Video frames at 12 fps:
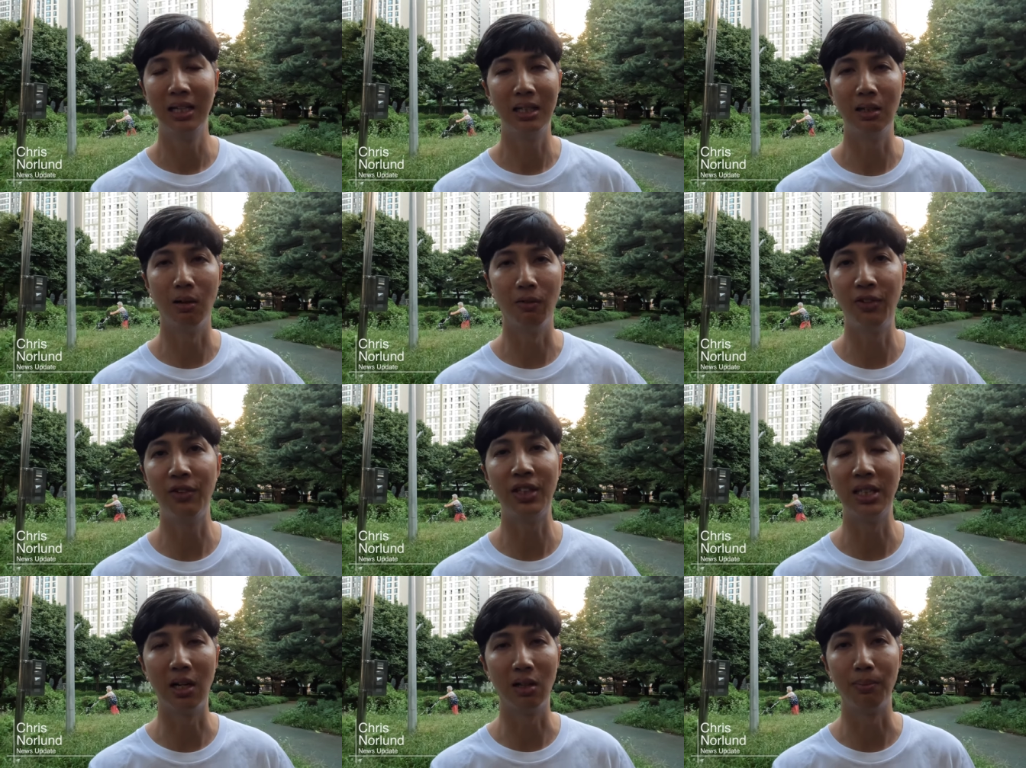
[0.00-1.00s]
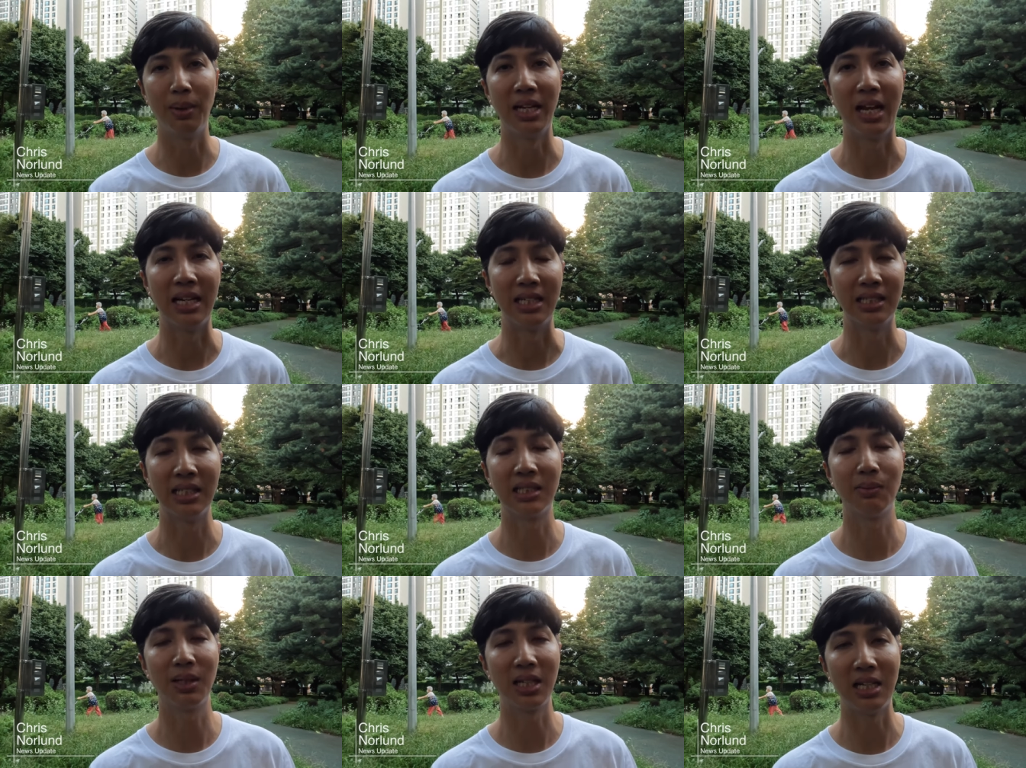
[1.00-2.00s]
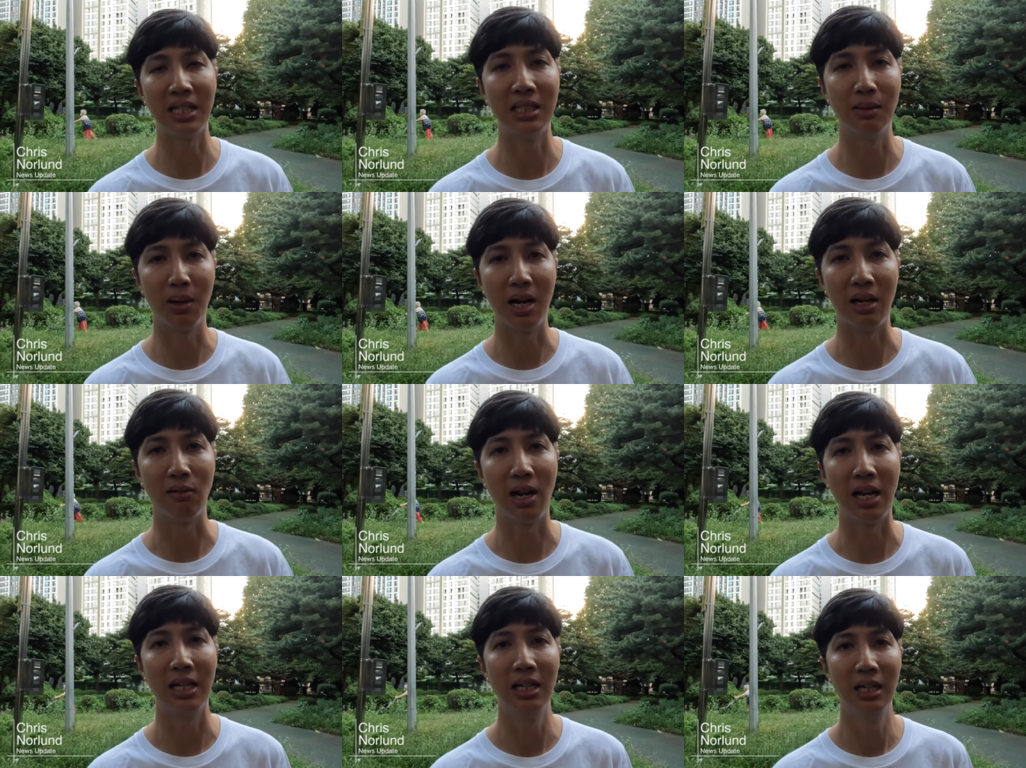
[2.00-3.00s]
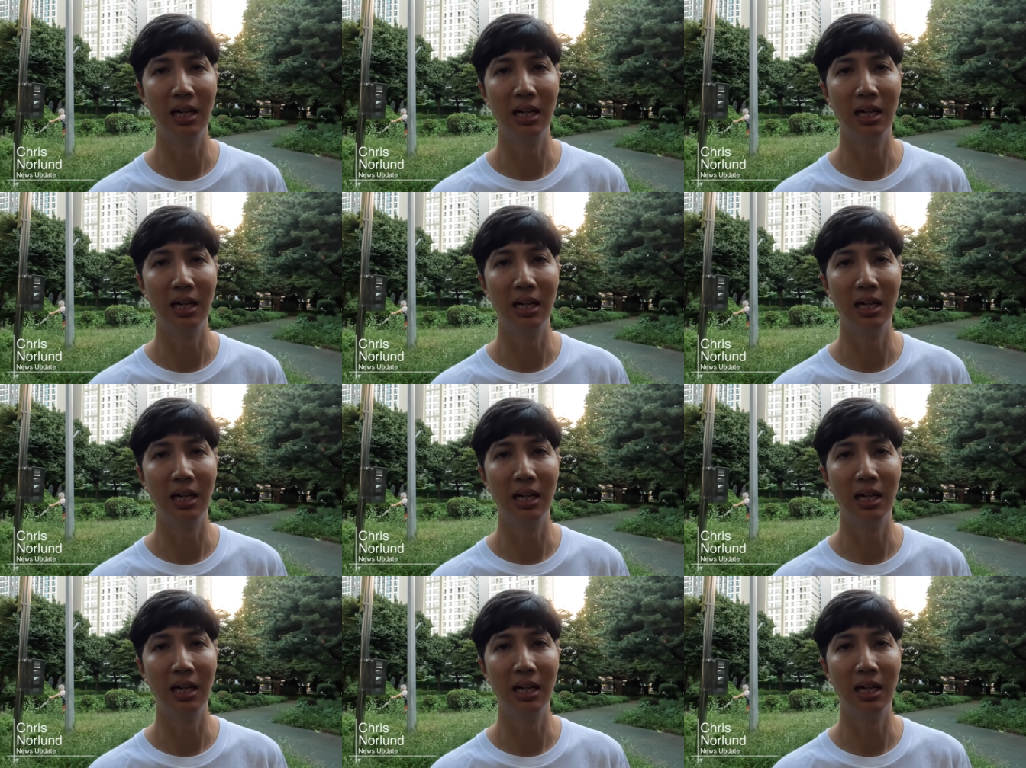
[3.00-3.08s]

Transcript: you know, $50 bananas. That's something that I need to buy, right?